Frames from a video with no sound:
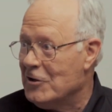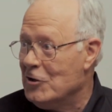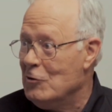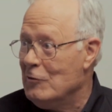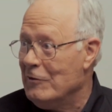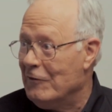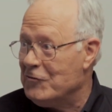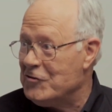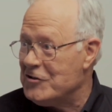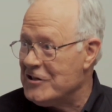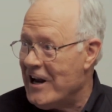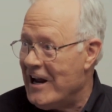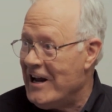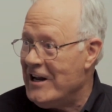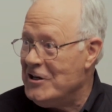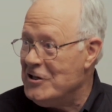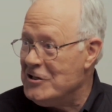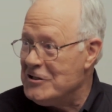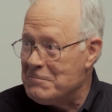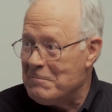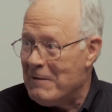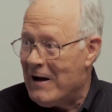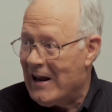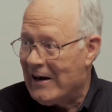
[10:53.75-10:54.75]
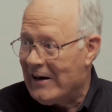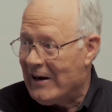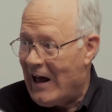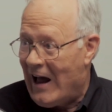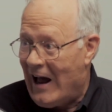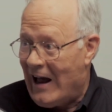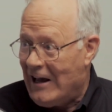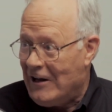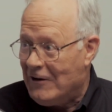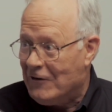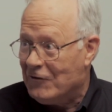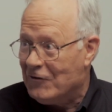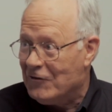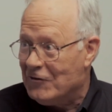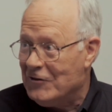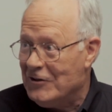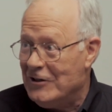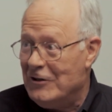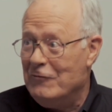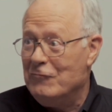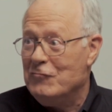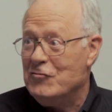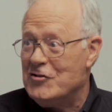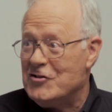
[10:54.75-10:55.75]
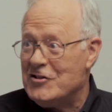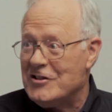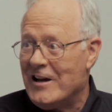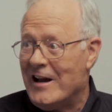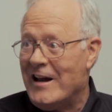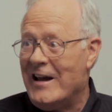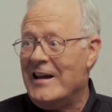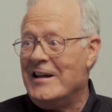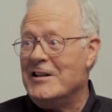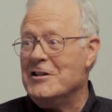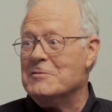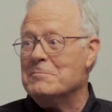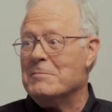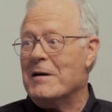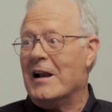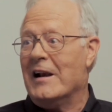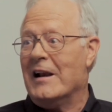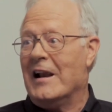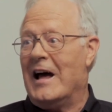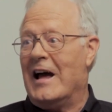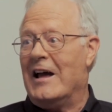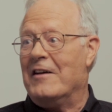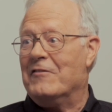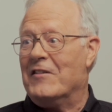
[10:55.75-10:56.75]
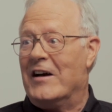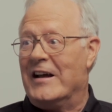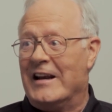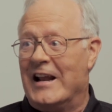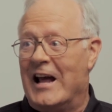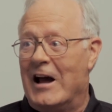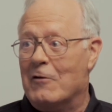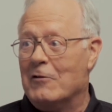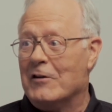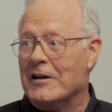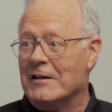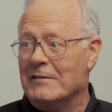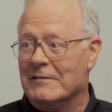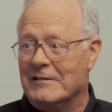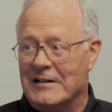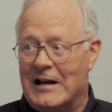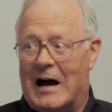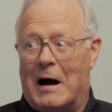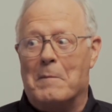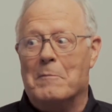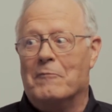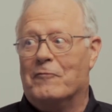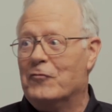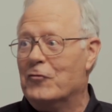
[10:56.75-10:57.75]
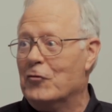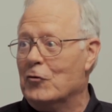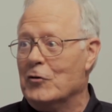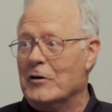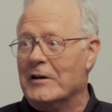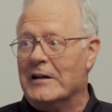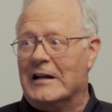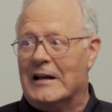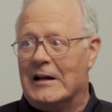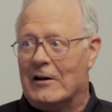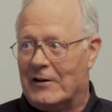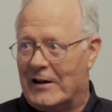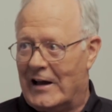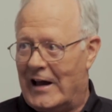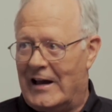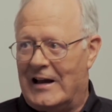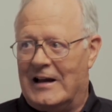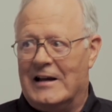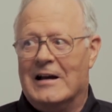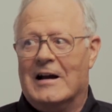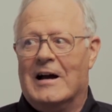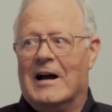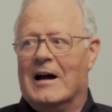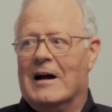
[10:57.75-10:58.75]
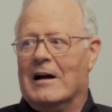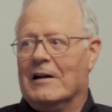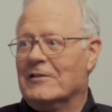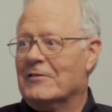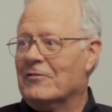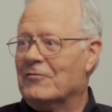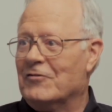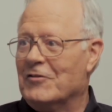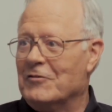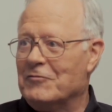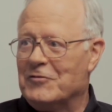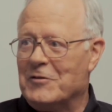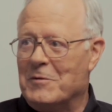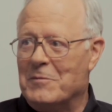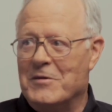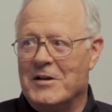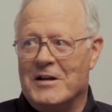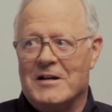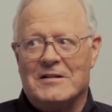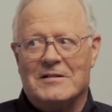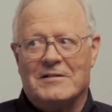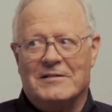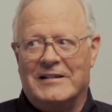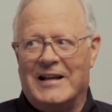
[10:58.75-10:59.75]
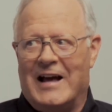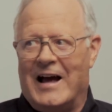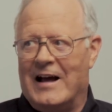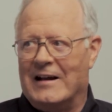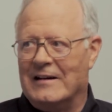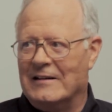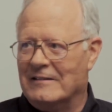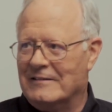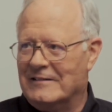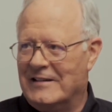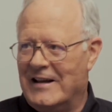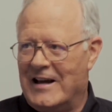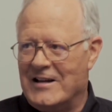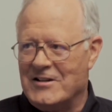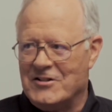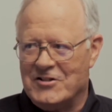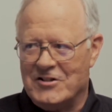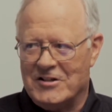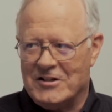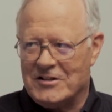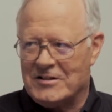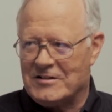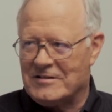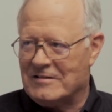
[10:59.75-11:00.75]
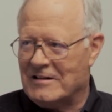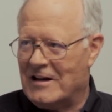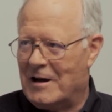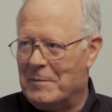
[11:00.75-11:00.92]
You have changed my life. You've changed my life. I now can. I'm free. Okay, from this. That that just.